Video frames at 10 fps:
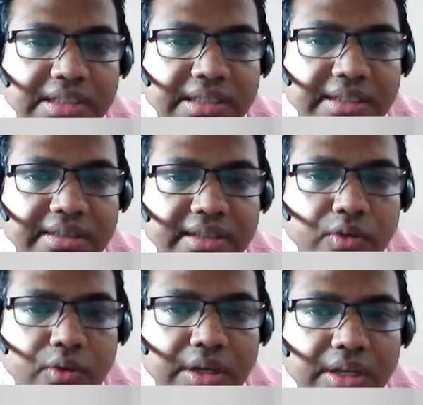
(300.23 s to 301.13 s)
changes in
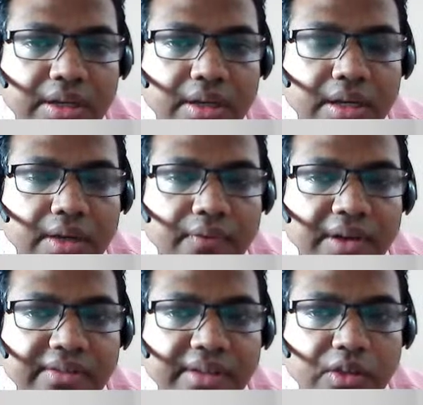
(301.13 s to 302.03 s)

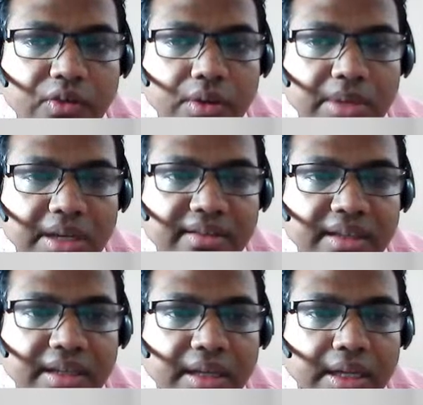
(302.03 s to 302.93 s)
21st century
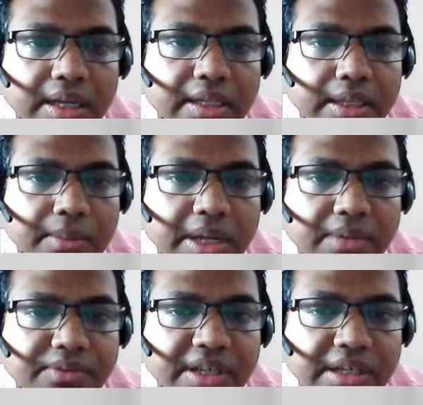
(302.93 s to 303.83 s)
medicine. They
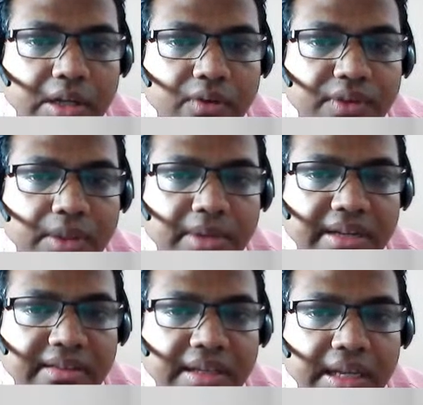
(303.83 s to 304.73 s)
become center of the
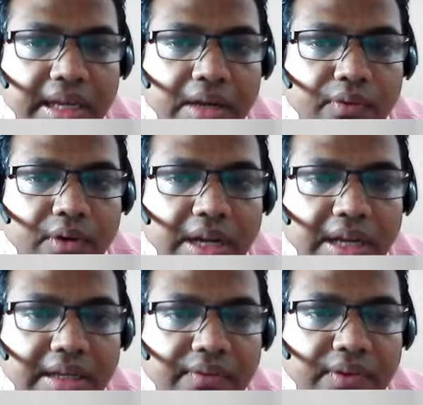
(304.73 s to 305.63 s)
medical care for
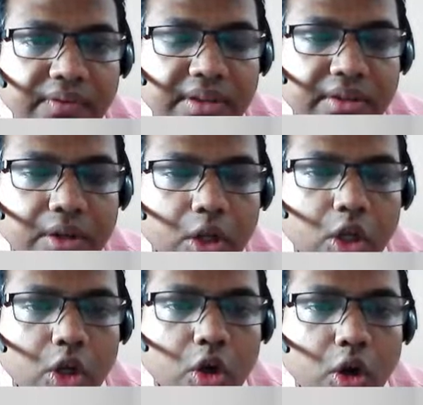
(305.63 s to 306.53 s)
1950s.
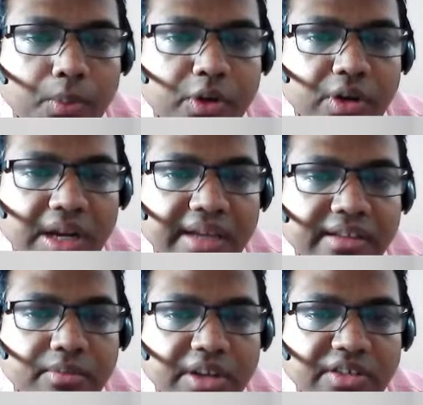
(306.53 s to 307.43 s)

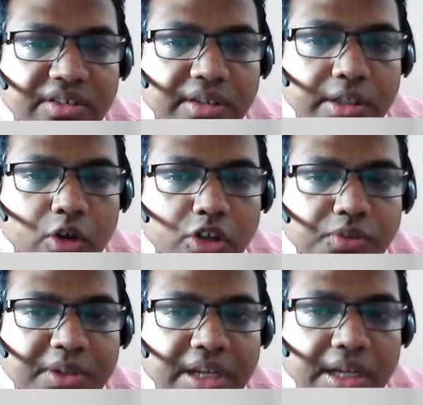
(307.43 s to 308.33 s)
Computerized machines in
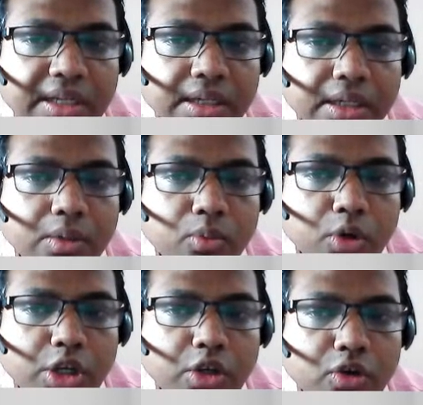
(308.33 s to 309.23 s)
hospital
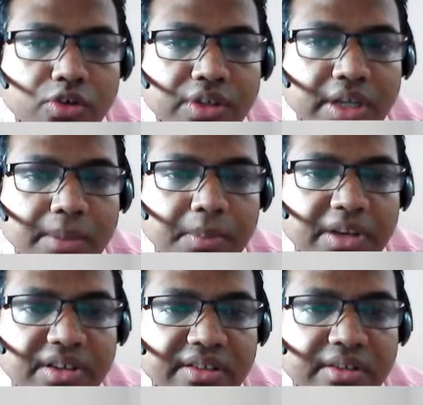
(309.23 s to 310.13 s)
monitors
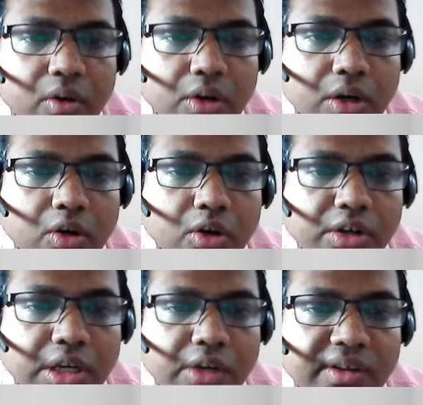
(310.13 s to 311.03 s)
patients
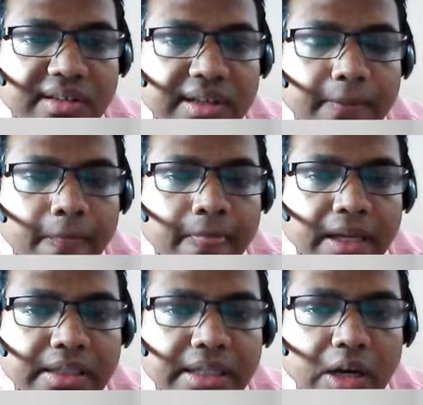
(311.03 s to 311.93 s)
continuously.
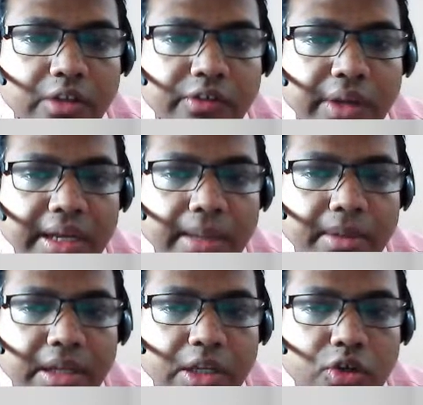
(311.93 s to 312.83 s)
They also
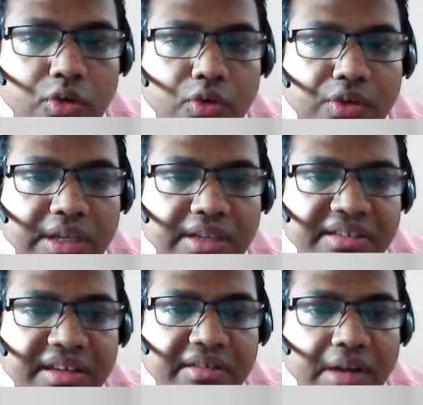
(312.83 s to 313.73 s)
enable insured and
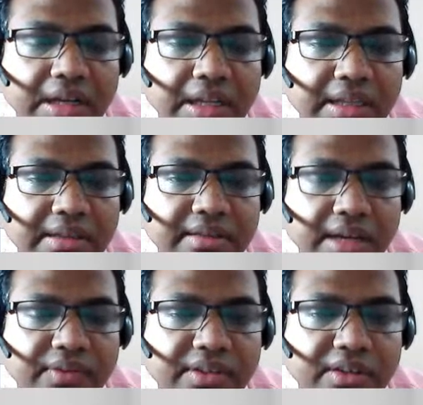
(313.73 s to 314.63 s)
state-run health
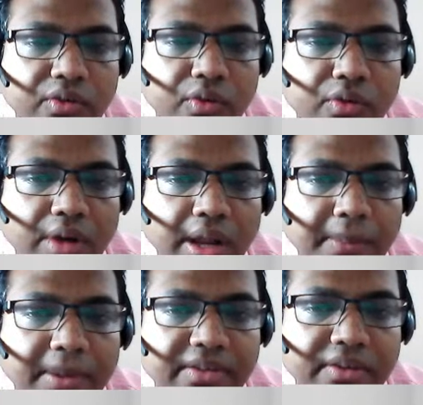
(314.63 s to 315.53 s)
services to
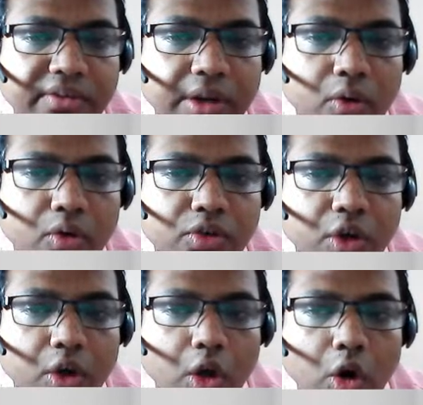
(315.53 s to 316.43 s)
track patients' records
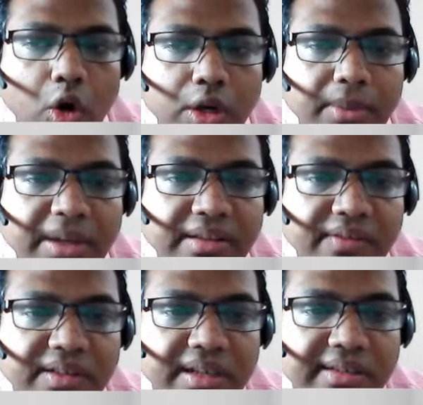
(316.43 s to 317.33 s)
on a
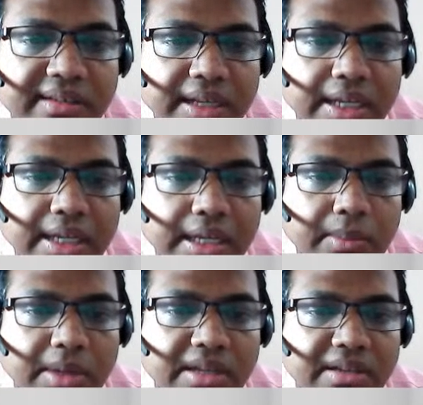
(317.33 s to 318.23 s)
massive scale.
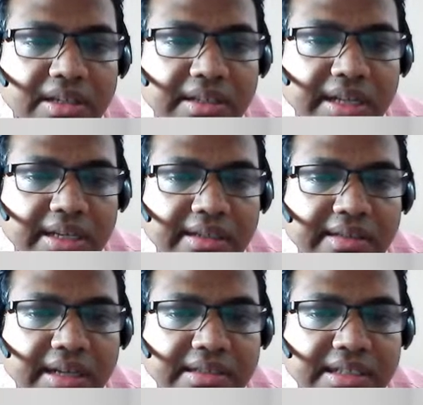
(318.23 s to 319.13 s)
Imaging
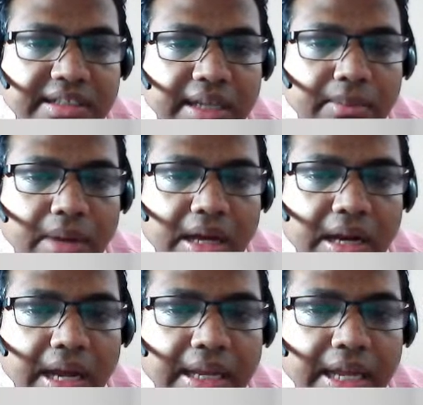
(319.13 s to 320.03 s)
techniques such as
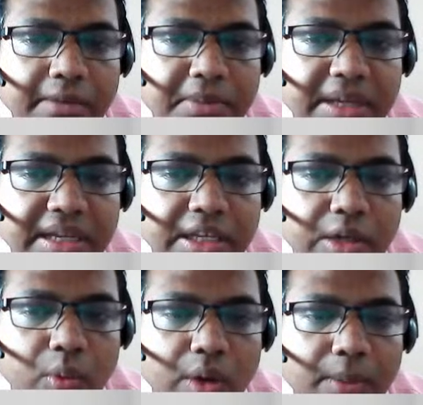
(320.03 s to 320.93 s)
MRI and
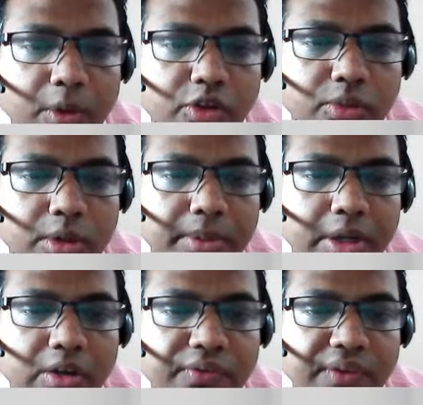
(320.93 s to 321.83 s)
PET were possible
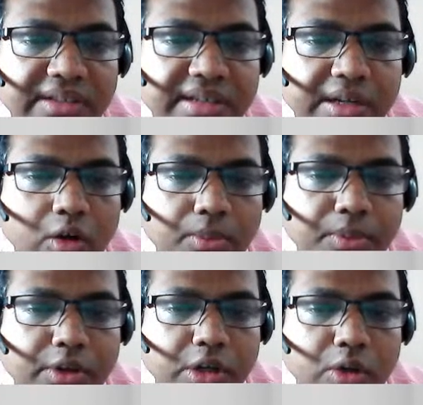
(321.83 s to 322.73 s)
because faster
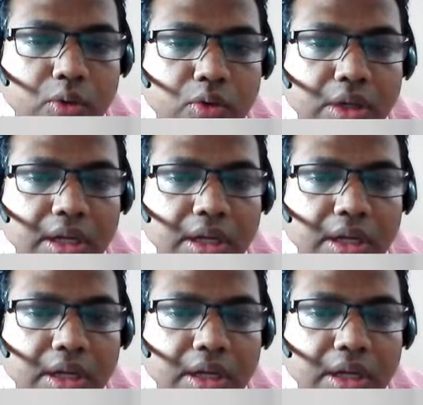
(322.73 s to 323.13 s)
computer could